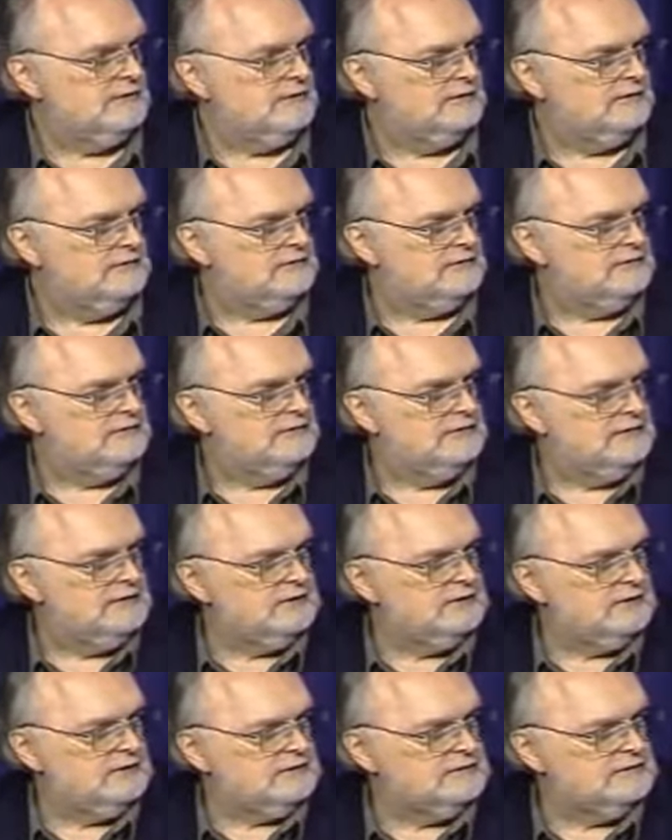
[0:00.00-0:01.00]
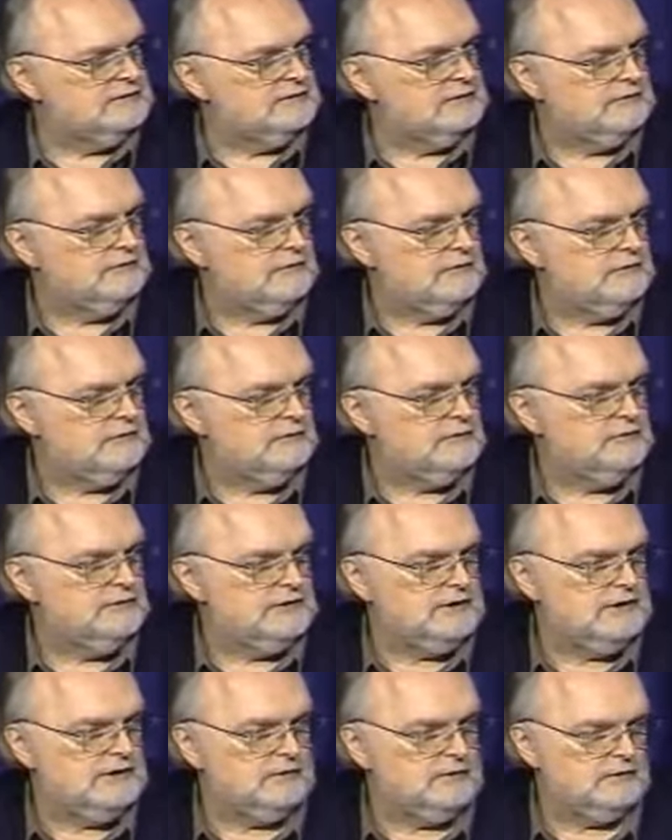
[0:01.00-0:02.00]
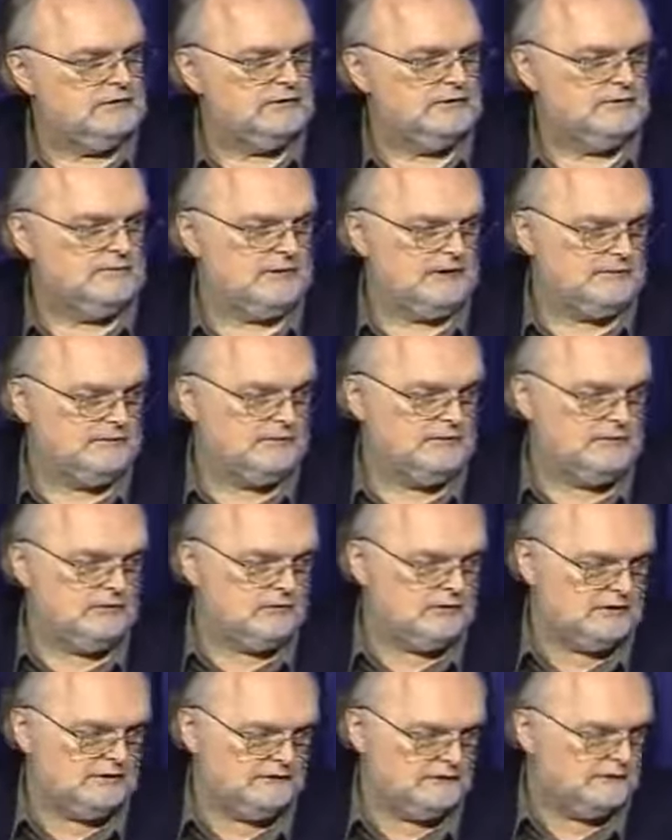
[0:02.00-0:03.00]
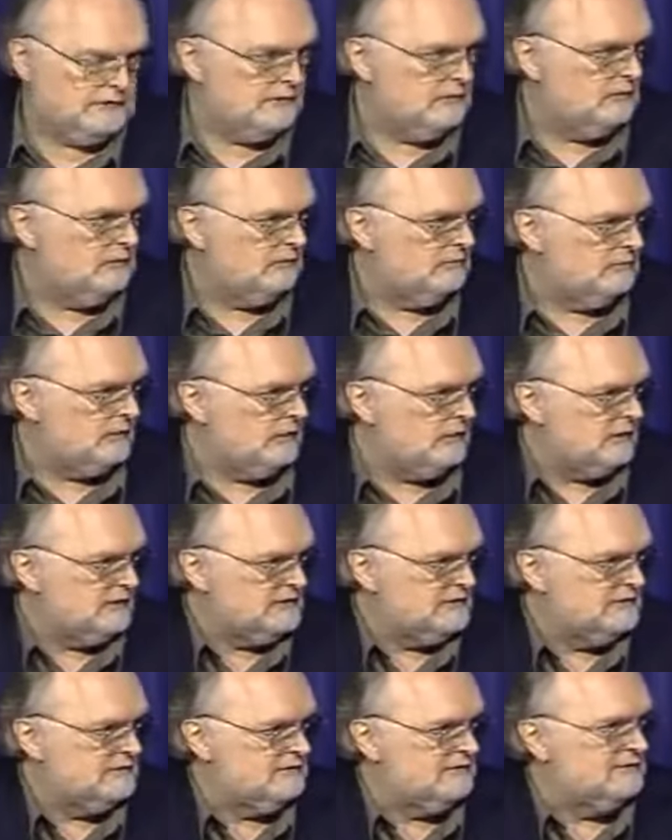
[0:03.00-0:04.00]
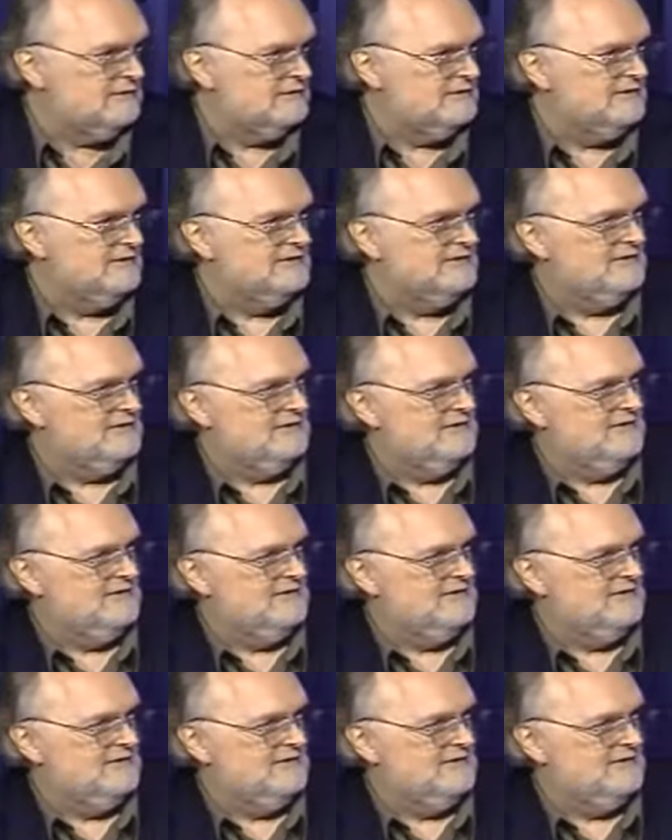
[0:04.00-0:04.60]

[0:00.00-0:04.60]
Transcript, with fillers: So you take that stuff home. You can't really maybe go off on the boss. Yeah.